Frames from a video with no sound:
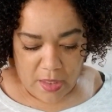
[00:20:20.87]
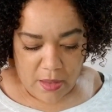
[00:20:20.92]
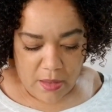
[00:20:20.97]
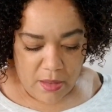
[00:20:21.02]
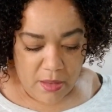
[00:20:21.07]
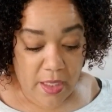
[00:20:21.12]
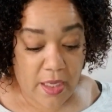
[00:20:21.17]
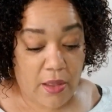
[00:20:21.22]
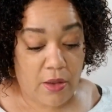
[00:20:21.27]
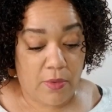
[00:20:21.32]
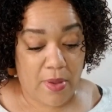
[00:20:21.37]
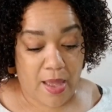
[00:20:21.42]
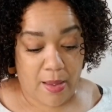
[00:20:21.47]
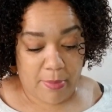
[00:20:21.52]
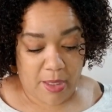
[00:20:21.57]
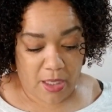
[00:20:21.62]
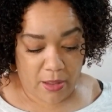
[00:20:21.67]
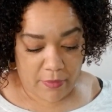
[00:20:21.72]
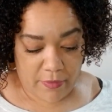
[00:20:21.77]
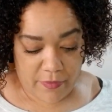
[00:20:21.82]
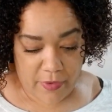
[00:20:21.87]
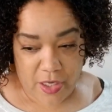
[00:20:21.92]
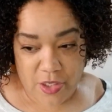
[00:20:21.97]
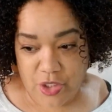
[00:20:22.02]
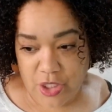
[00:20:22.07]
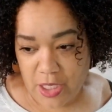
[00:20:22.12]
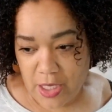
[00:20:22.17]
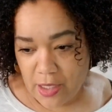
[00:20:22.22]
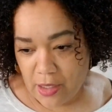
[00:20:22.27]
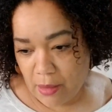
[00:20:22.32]
Thank you, Abby, for
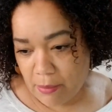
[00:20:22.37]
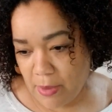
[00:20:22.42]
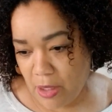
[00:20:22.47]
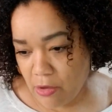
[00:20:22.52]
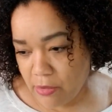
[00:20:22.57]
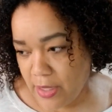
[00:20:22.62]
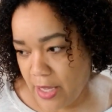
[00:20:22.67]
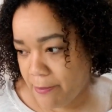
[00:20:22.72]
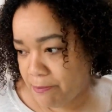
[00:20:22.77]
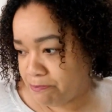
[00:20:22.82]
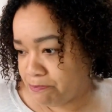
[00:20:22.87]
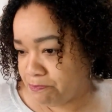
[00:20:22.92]
educating me on that.